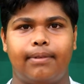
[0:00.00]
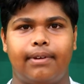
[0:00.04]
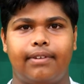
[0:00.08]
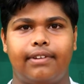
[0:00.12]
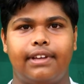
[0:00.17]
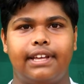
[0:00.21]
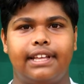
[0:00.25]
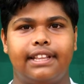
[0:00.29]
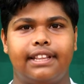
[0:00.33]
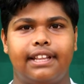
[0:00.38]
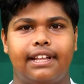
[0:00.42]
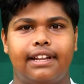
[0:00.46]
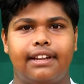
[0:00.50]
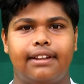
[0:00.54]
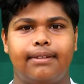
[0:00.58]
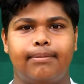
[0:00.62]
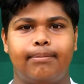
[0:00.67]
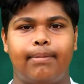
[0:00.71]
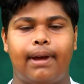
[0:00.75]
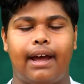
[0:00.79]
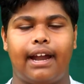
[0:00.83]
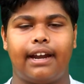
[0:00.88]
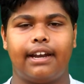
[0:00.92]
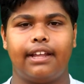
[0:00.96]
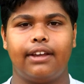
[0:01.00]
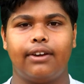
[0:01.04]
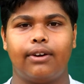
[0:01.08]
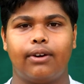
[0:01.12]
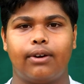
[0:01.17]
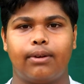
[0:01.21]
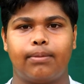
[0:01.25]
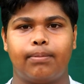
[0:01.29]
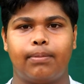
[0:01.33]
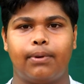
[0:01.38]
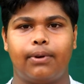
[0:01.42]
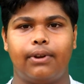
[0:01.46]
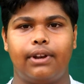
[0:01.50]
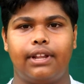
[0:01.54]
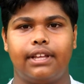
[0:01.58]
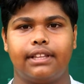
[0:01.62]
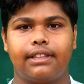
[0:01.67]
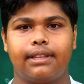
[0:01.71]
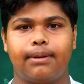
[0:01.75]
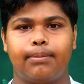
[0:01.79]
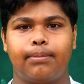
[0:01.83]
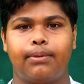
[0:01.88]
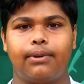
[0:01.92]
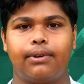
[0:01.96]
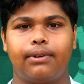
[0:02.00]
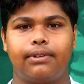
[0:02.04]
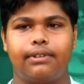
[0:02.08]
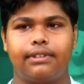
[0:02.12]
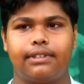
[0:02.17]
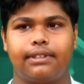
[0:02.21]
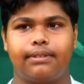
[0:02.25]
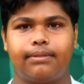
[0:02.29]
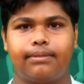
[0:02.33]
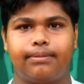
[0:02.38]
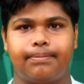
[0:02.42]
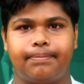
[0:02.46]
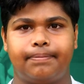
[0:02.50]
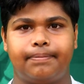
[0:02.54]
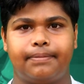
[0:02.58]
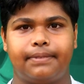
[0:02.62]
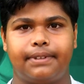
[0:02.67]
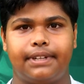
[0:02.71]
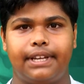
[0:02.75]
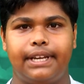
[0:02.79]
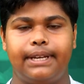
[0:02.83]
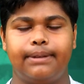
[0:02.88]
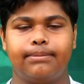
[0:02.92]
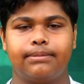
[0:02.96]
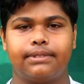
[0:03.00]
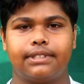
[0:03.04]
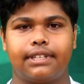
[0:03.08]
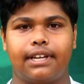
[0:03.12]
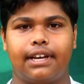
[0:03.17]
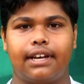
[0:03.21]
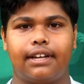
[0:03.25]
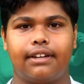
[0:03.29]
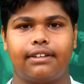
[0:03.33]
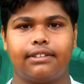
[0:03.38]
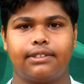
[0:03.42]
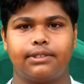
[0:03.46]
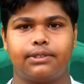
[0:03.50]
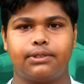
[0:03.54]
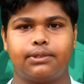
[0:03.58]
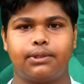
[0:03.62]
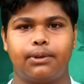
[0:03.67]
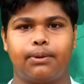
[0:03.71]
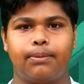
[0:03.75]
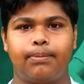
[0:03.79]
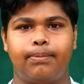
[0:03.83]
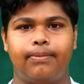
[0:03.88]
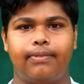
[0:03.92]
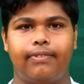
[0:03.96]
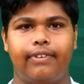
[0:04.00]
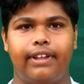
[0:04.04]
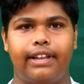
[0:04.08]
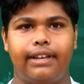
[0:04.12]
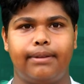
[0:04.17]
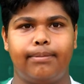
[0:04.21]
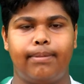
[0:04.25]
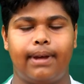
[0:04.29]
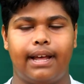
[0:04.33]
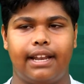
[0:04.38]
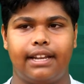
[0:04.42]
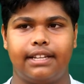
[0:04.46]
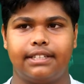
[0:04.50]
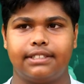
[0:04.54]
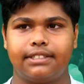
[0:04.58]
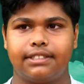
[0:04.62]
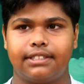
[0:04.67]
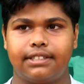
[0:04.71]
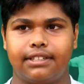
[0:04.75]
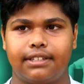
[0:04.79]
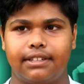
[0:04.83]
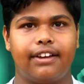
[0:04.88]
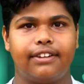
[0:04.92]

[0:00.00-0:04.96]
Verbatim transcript: either in batting or bowling, the both teams are so well balanced.